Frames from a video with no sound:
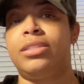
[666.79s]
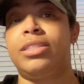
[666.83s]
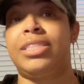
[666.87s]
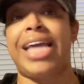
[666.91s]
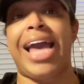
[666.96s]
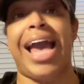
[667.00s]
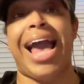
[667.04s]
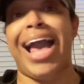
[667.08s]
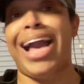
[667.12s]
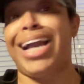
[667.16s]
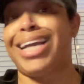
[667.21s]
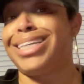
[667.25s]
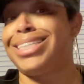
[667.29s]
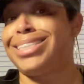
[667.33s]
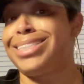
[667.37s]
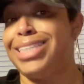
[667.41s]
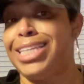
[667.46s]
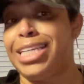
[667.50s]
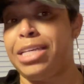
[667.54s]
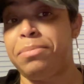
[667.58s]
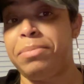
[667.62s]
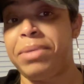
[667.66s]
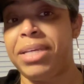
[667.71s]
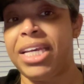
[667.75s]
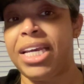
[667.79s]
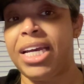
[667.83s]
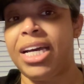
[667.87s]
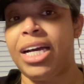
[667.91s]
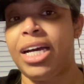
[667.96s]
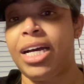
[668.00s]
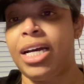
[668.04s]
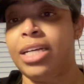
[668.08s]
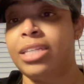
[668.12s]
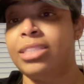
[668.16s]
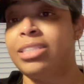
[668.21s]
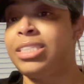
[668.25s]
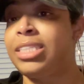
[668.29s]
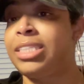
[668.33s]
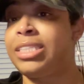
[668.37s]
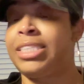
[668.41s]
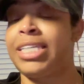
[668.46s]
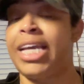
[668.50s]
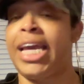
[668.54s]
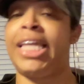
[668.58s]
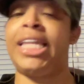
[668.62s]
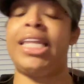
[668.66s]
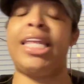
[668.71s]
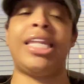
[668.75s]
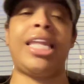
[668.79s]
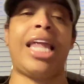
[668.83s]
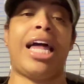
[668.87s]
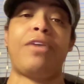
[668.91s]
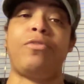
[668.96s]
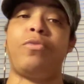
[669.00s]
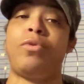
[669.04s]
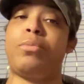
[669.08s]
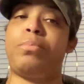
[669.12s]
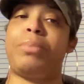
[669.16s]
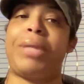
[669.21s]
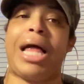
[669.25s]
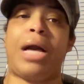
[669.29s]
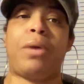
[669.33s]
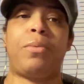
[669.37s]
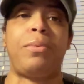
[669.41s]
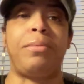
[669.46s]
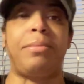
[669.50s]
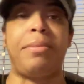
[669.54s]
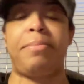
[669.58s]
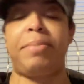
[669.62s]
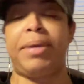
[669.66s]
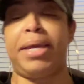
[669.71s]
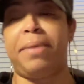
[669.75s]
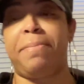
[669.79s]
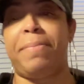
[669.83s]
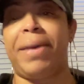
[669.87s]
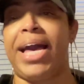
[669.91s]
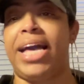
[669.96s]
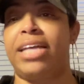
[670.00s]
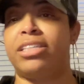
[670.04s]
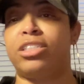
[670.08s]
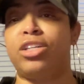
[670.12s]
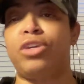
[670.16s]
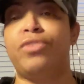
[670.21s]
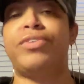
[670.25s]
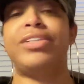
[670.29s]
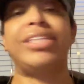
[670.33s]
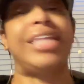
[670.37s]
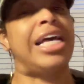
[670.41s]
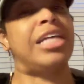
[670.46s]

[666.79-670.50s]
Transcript: to academia to daily life with black women being passed over.